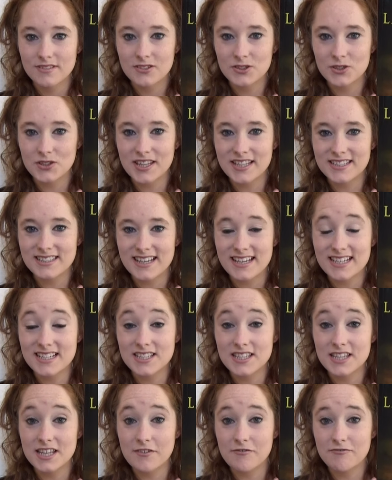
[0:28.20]
So this
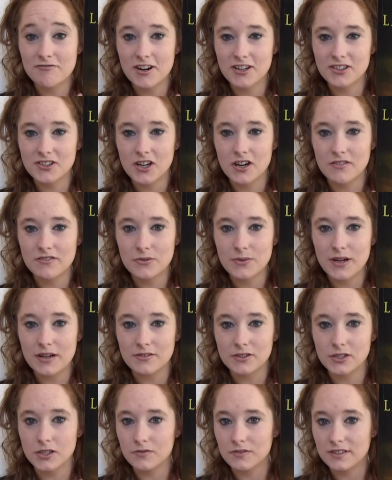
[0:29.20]
is the front cover. We
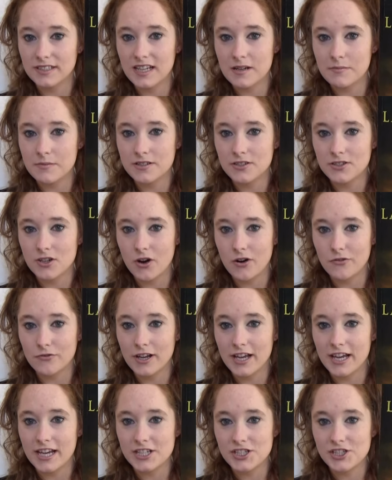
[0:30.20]
have a lovely image of
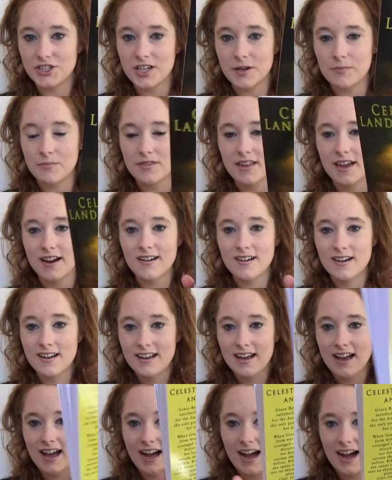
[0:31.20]
a ship there,
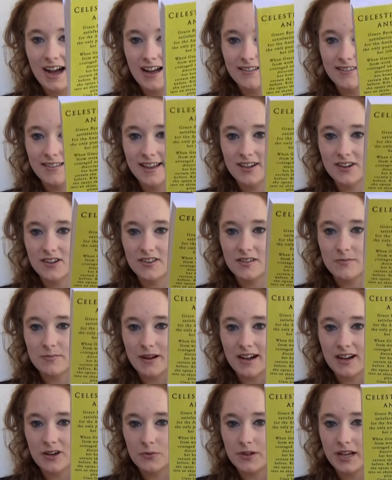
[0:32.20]
and then on the
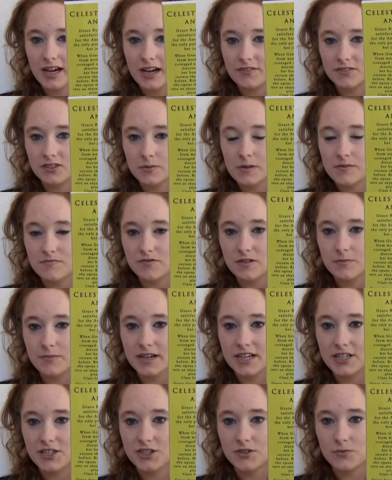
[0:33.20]
back we have some
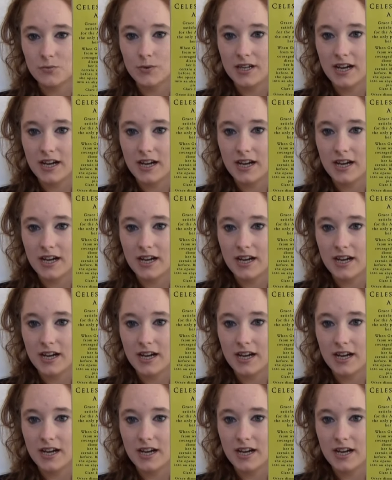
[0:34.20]
information.